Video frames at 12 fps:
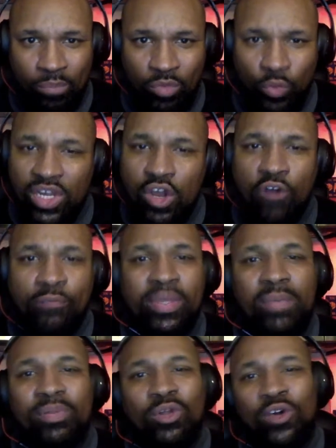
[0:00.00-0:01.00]
We know if
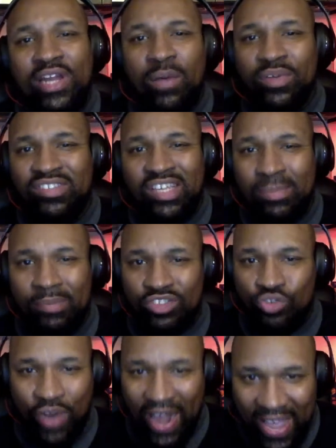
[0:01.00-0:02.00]
people on our team are
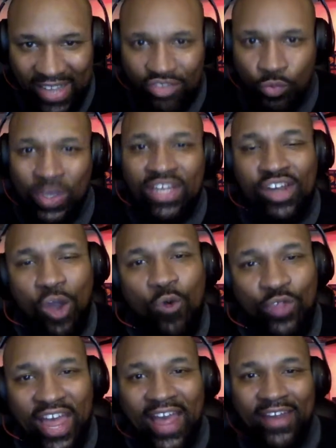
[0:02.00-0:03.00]
trash. We know
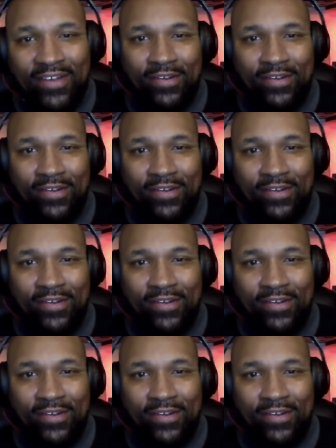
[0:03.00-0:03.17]
that.